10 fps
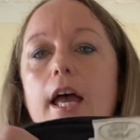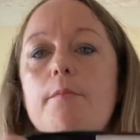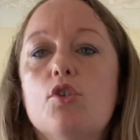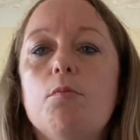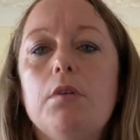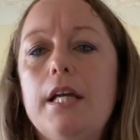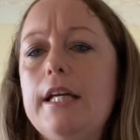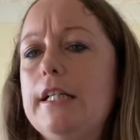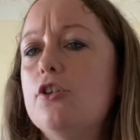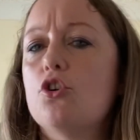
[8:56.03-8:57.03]
Some
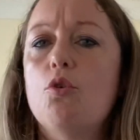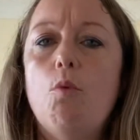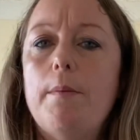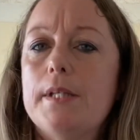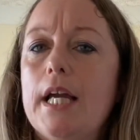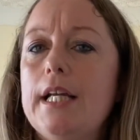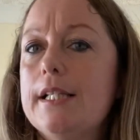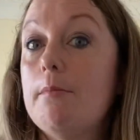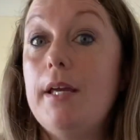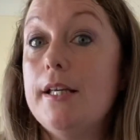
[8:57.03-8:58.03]
lady's done a website and
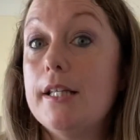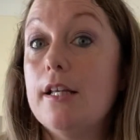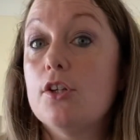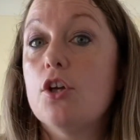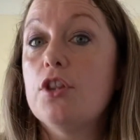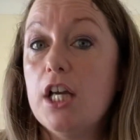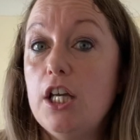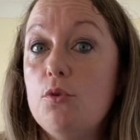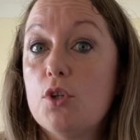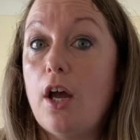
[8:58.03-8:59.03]
it's amazing. So thank
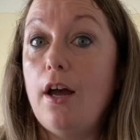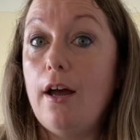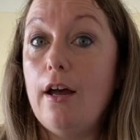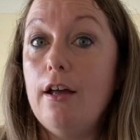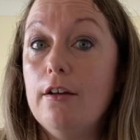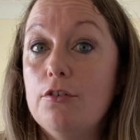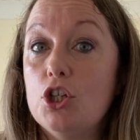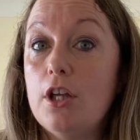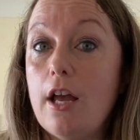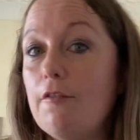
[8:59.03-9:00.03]
you to her, if
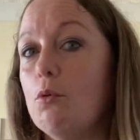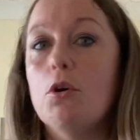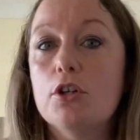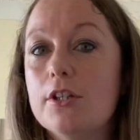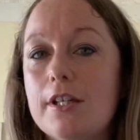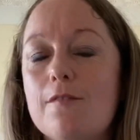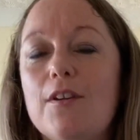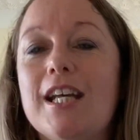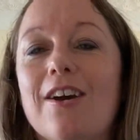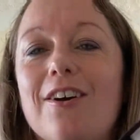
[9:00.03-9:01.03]
she ever watches this
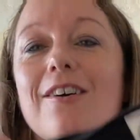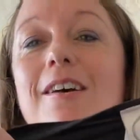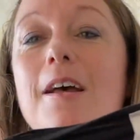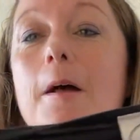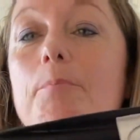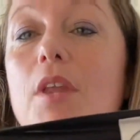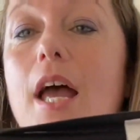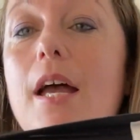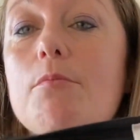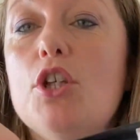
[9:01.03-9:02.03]
video.
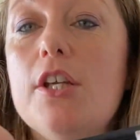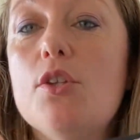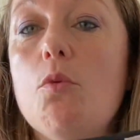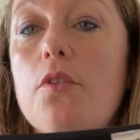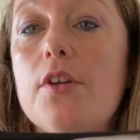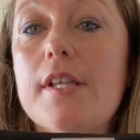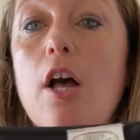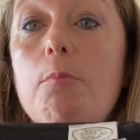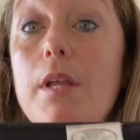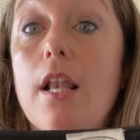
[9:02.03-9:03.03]
She's the one that's
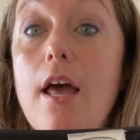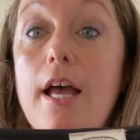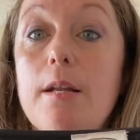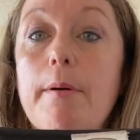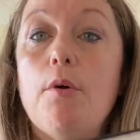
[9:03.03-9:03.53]
helped me learn about